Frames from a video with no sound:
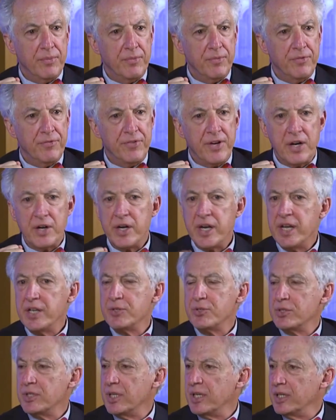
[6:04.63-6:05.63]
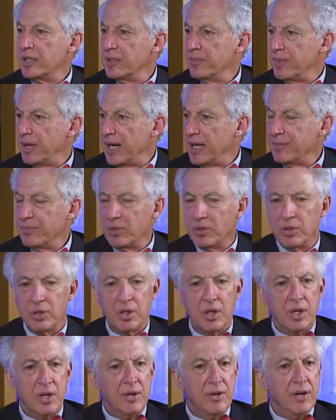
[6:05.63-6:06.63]
very interested in the
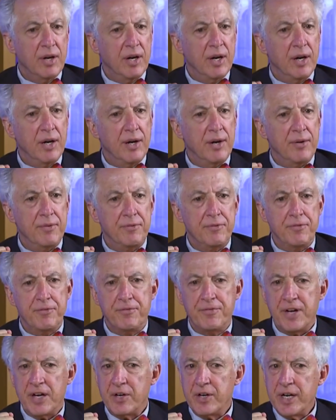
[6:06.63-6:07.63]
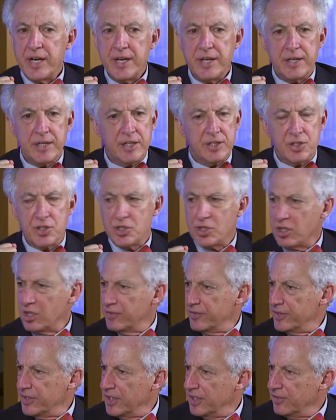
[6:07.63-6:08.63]
Bible, very
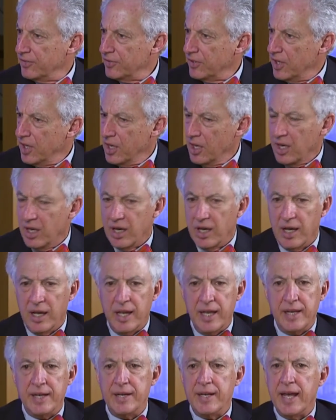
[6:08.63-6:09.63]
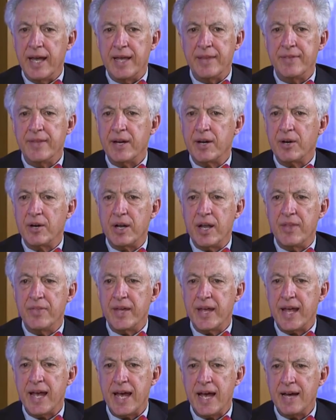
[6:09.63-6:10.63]
conservative, and
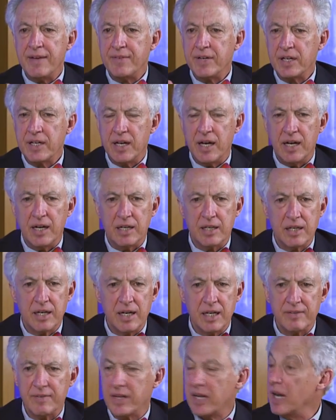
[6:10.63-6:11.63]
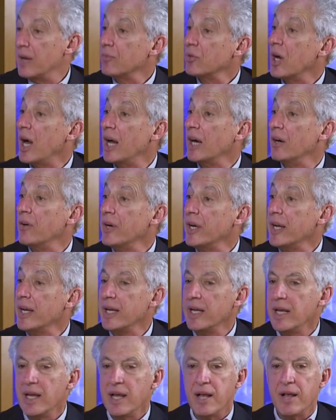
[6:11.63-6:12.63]
they have a kind of a
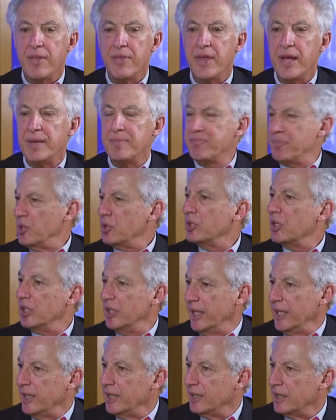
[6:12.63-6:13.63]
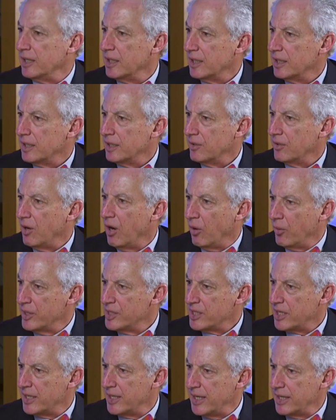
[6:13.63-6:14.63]
camaraderie that Bill Clinton
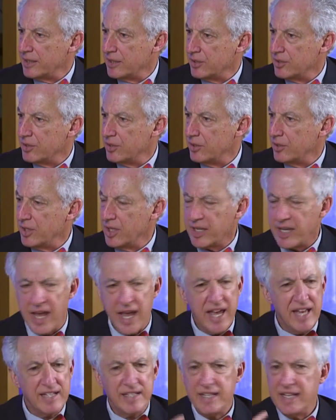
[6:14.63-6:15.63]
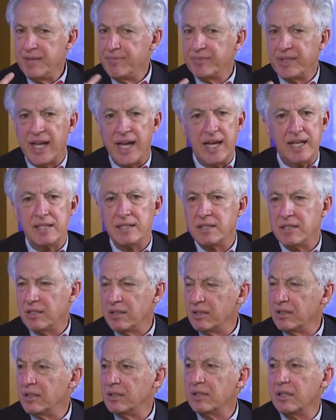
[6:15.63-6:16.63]
always connected to. You can't keep that
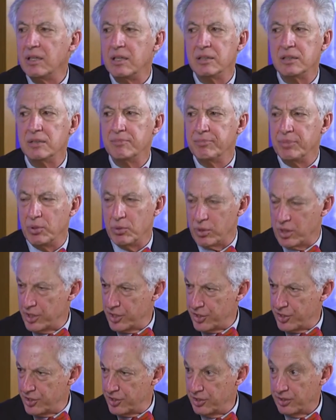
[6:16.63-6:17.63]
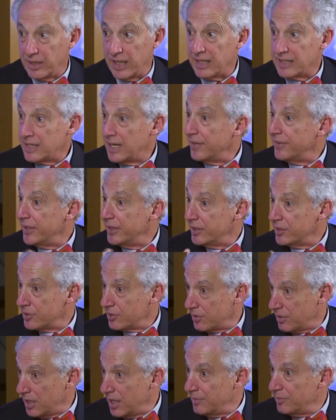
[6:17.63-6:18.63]
dog on the porch. That's how they
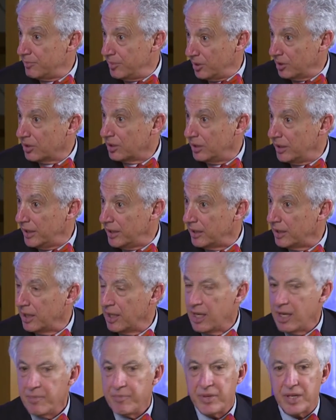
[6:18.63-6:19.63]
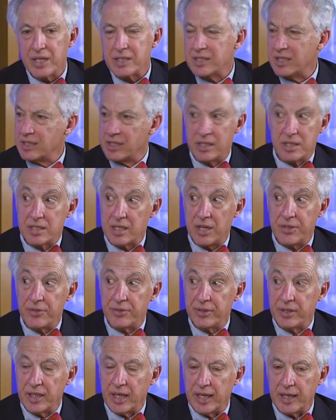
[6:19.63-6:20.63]
describe Bill Clinton, because it's a
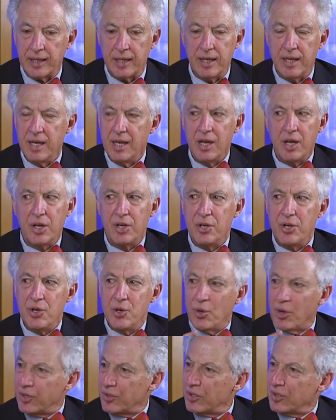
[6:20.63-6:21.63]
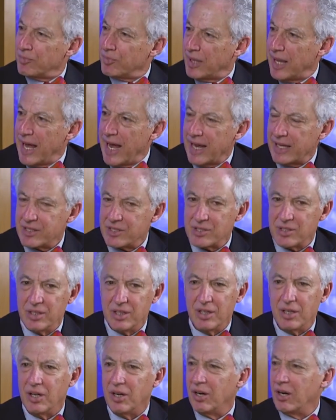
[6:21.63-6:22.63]
Southern thing. Northern blacks
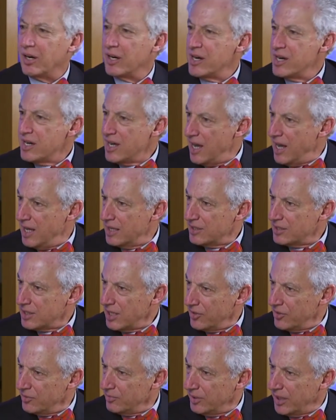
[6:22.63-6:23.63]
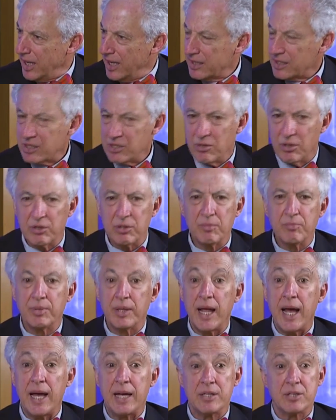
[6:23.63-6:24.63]
are not Southern blacks. Northern
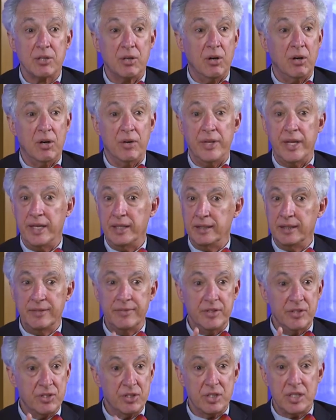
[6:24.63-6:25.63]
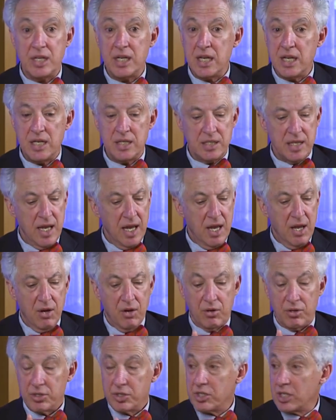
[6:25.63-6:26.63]
blacks they live in cities
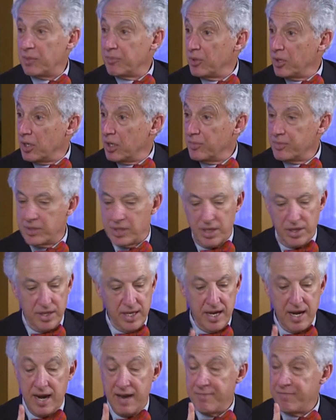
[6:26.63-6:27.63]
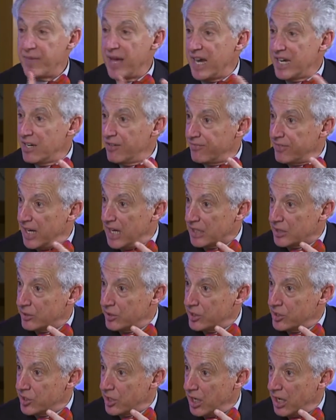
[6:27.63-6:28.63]
or suburbs, they have
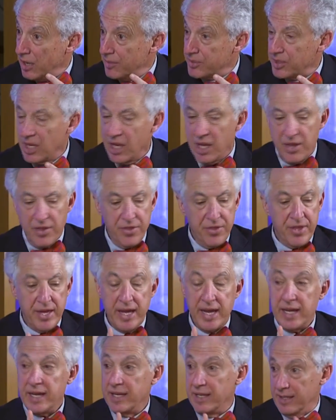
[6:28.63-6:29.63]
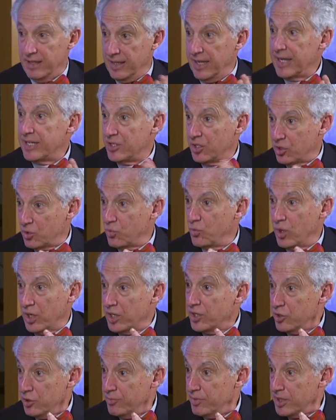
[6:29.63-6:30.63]
manufacturing jobs, they just want
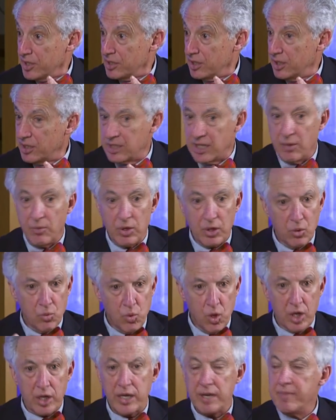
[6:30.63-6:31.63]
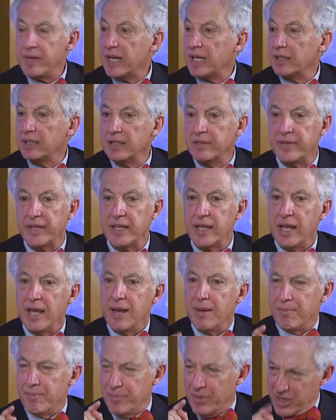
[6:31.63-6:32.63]
to do business, they want to work and make a living.
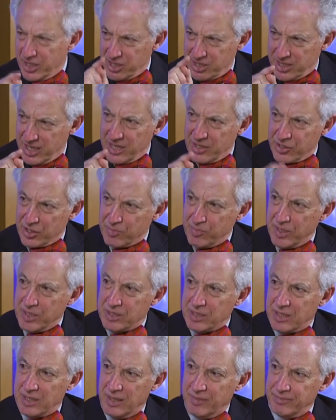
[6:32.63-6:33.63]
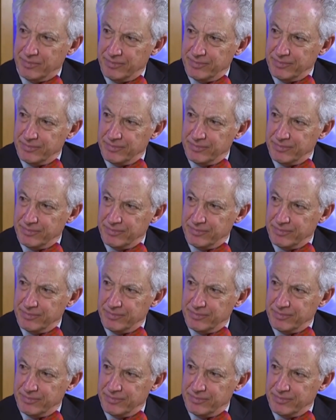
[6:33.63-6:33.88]
Bernie Sanders speaks to them.